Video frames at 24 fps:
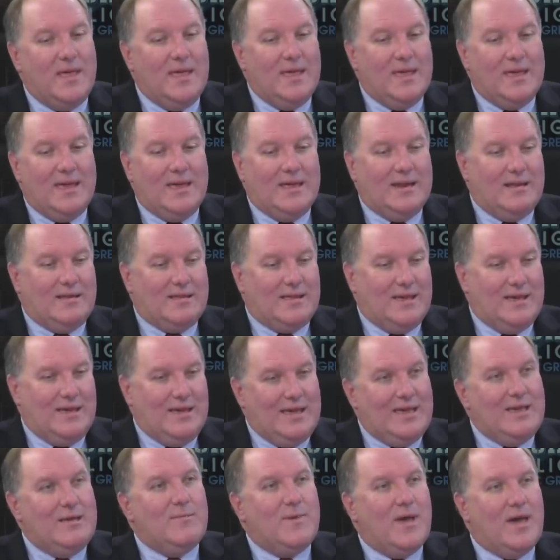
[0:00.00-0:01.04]
It is an
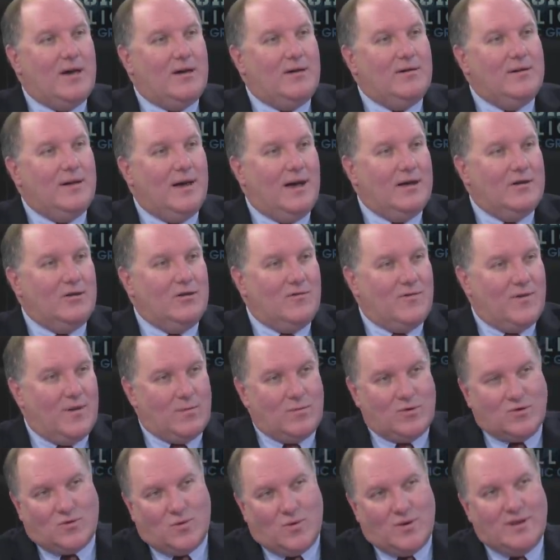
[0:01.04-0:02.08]
email on
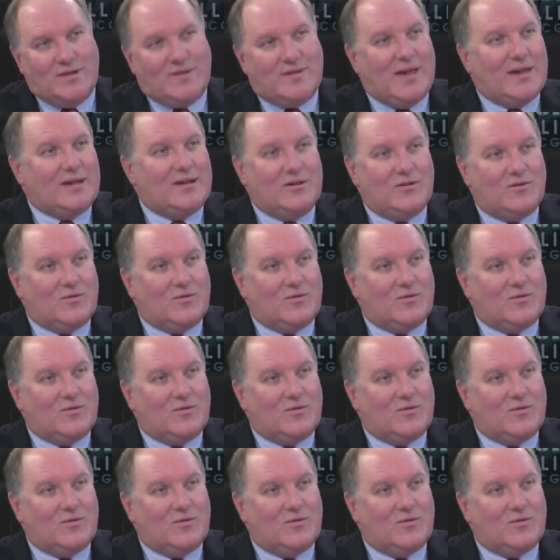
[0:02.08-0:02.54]
November 22nd,